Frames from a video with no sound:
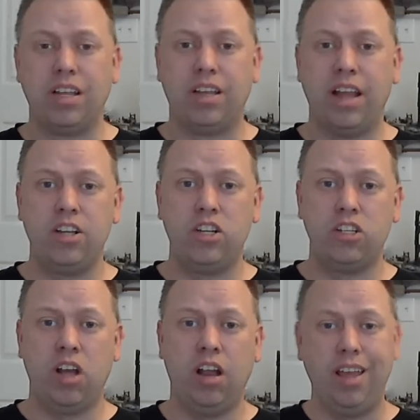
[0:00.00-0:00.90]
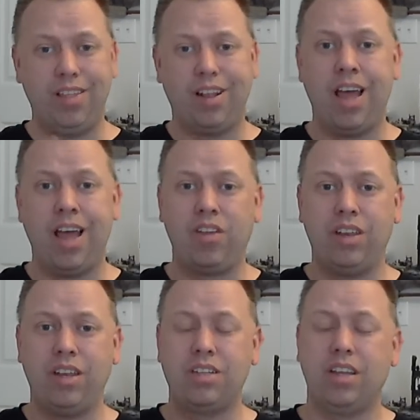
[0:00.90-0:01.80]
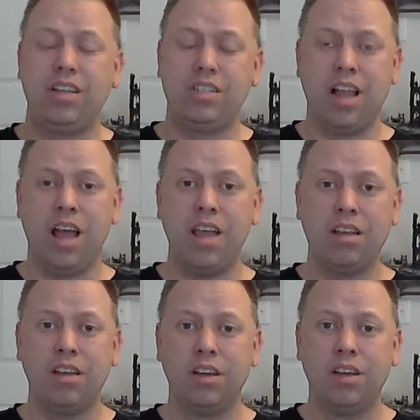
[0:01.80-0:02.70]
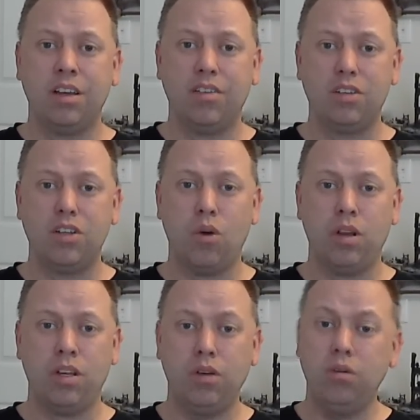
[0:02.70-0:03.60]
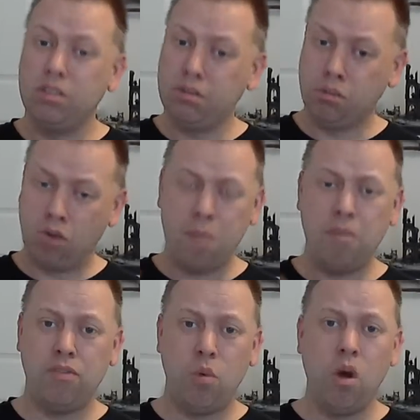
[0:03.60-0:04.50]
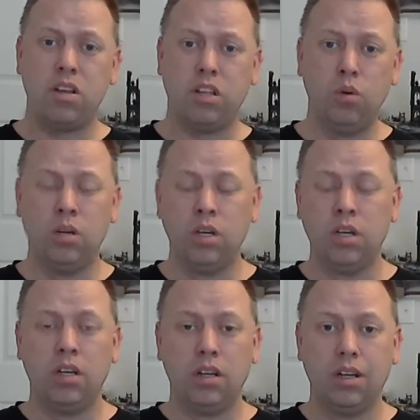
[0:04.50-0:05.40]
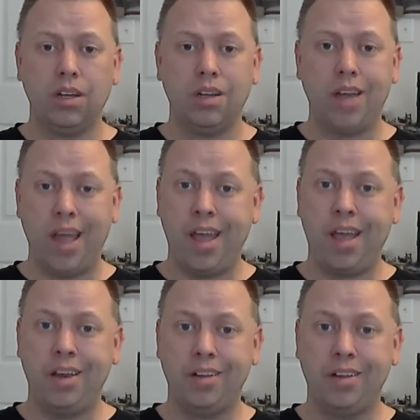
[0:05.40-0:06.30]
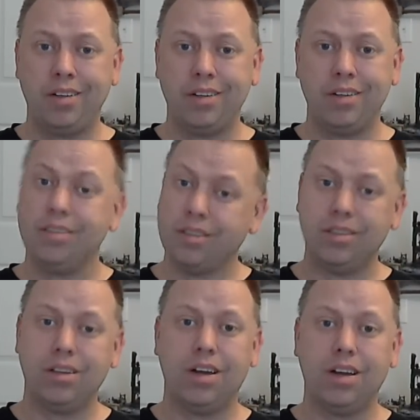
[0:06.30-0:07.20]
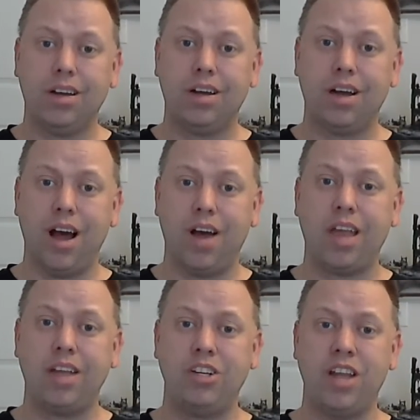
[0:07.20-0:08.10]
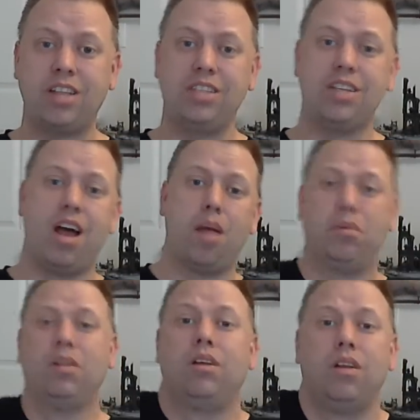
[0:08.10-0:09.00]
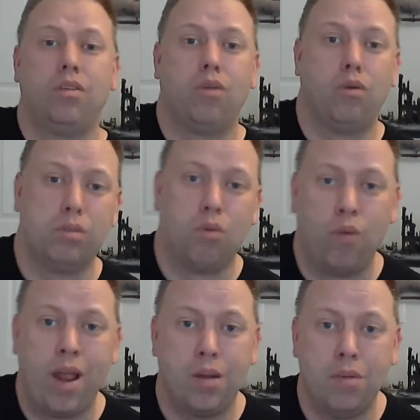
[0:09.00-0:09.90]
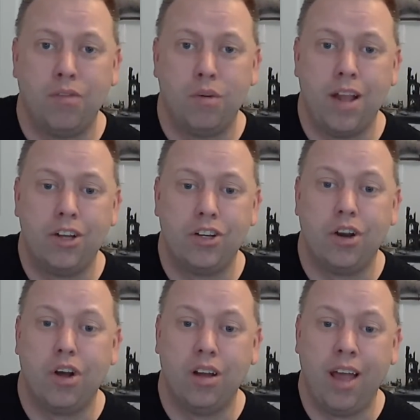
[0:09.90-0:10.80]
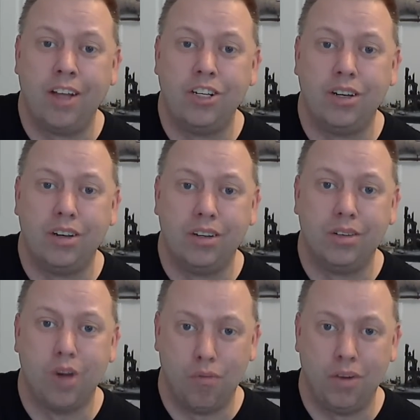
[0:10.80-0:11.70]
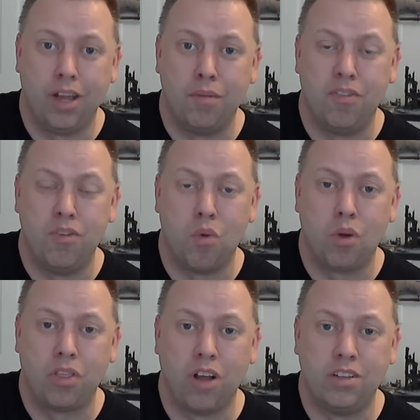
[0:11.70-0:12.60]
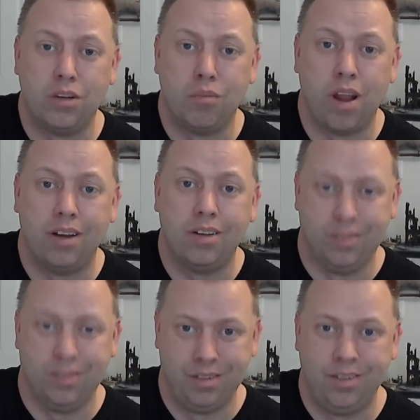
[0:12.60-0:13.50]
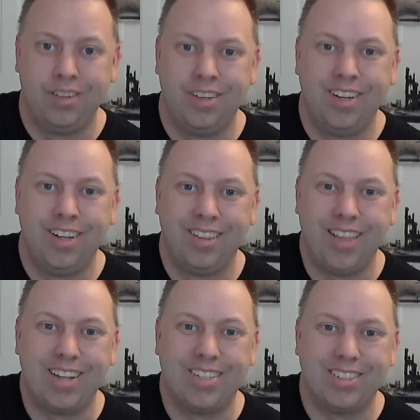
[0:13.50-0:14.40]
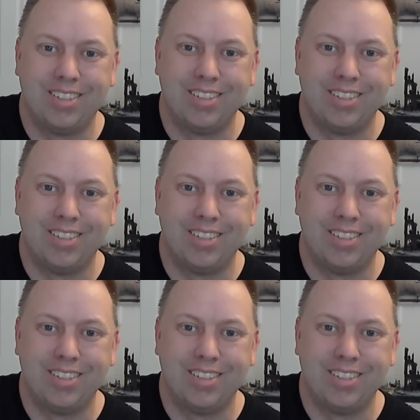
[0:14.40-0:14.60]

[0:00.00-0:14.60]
and inclinations on it. Hit the like or the dislike if you're so into, and subscribe if you want to. And I'll catch you next time. Throw some more random information at you and hopefully get a few more thoughts in your brain. Thanks.